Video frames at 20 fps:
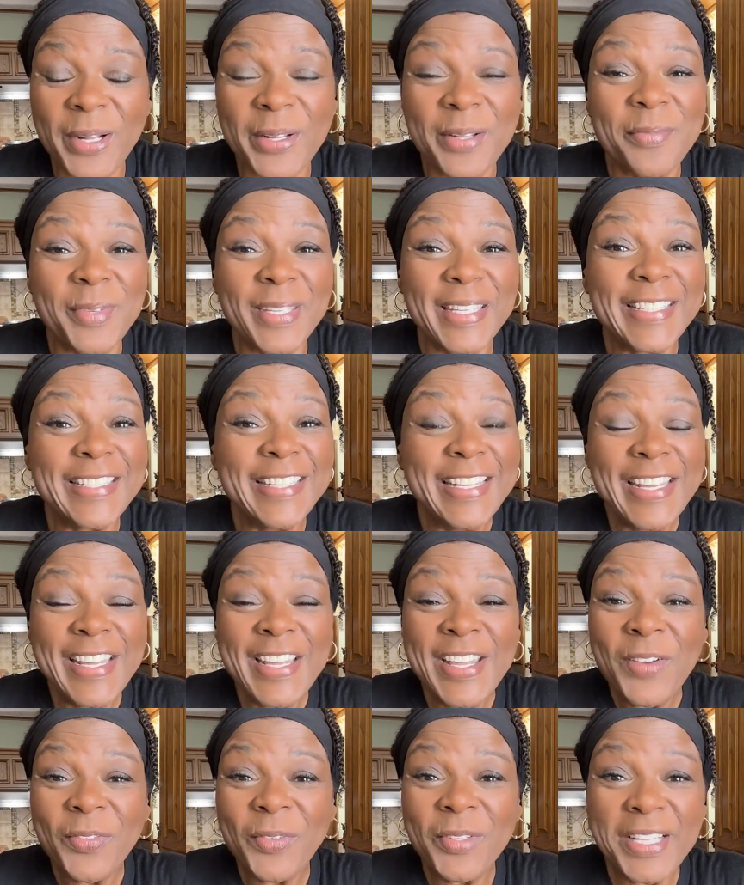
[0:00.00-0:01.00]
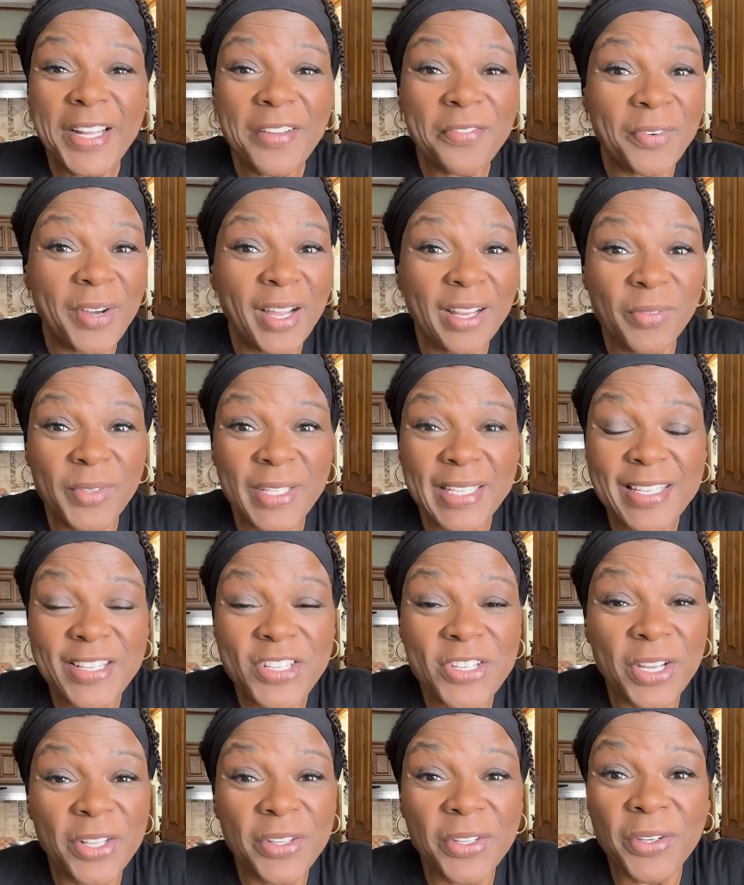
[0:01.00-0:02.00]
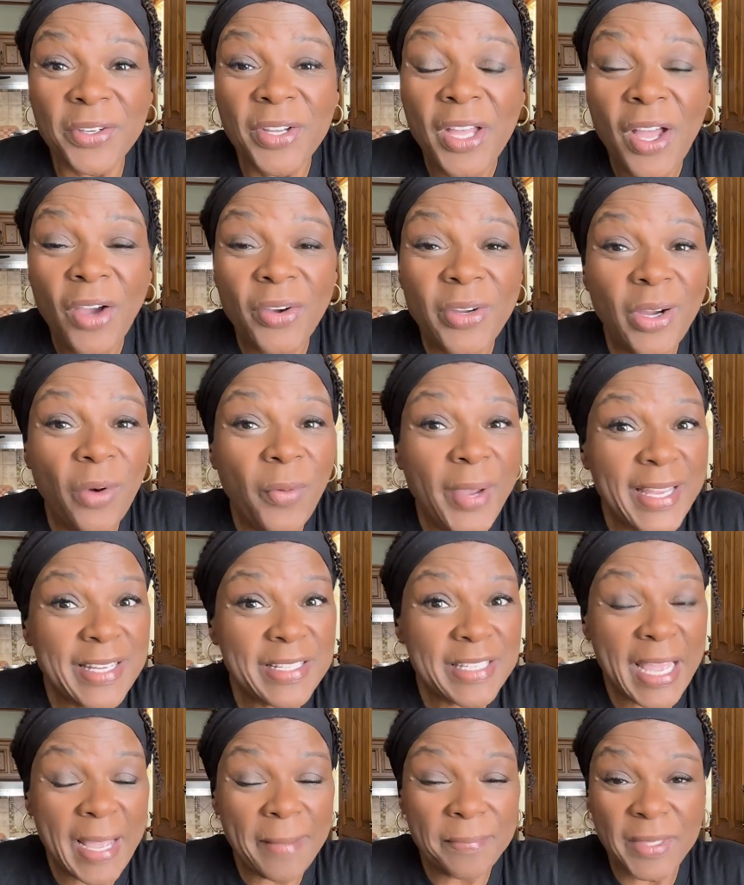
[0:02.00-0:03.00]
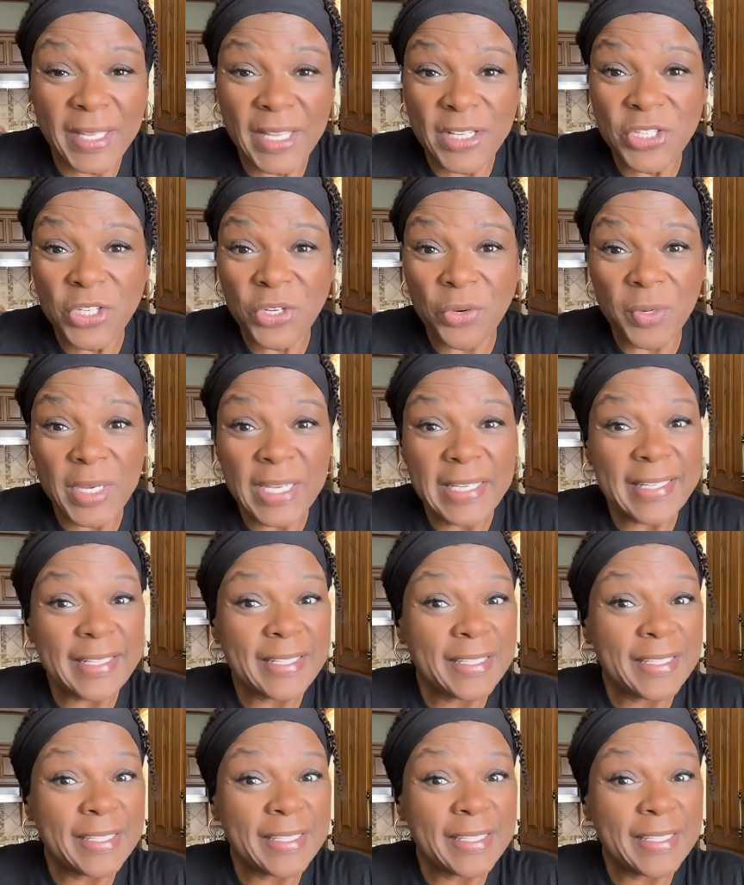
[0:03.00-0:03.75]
If we're not following each other, go ahead and tap that screen.